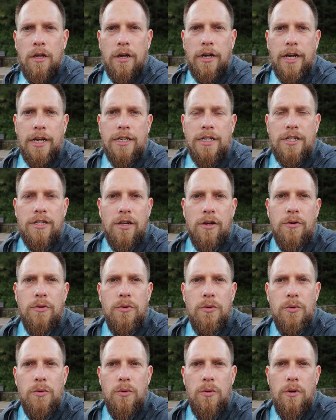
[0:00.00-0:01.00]
Okay,
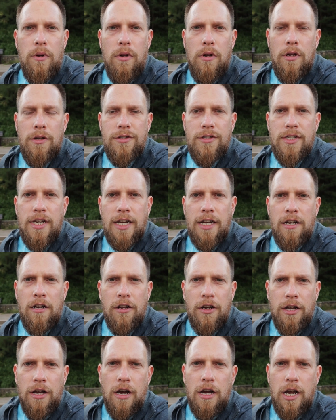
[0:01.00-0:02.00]
so taking a
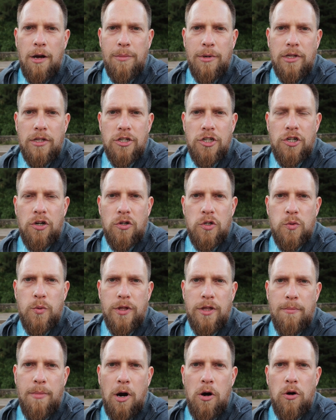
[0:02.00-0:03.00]
look at a couple of the shots
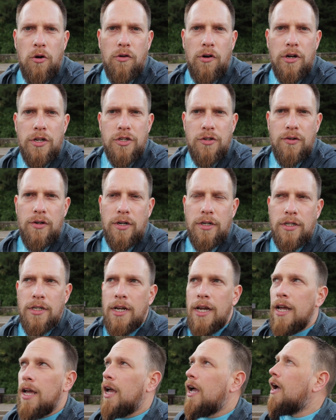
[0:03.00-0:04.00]
with the polarizer on,
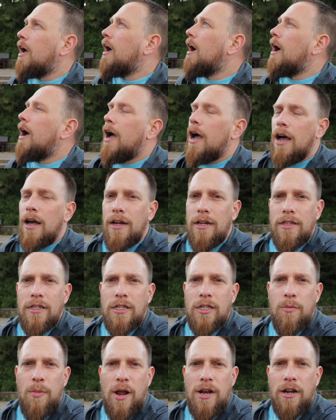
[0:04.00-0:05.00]

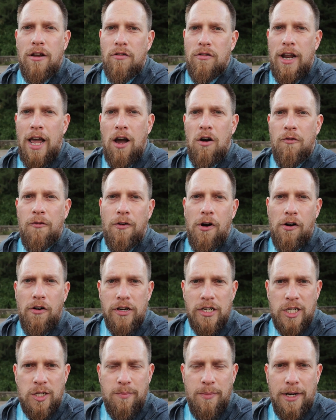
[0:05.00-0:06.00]
depending on how far I
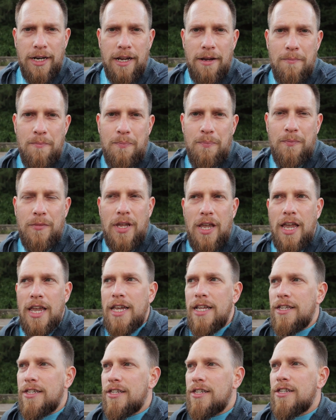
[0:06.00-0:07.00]
spin it,
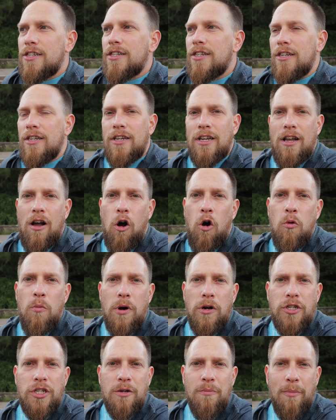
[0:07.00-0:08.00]
it's
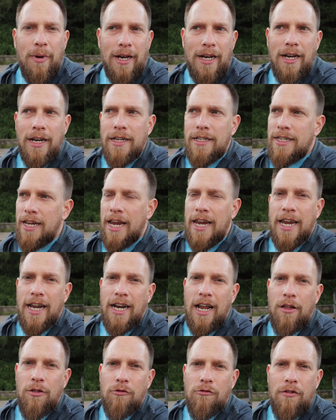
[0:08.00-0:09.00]
almost completely
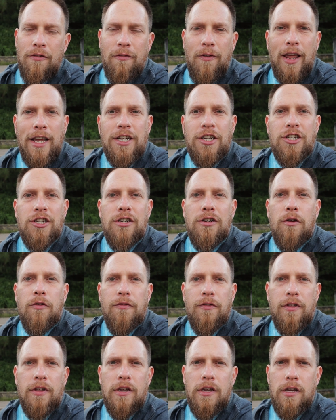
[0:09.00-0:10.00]
taking out the reflection
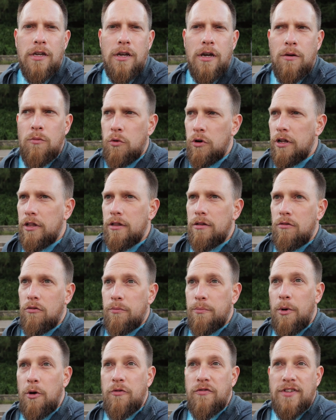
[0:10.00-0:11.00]
of the
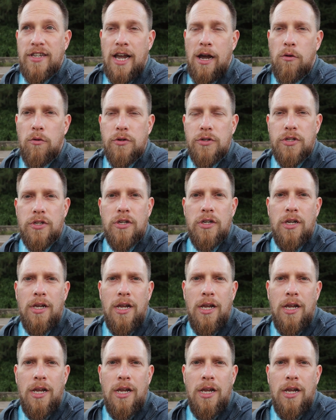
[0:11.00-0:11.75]
both towers.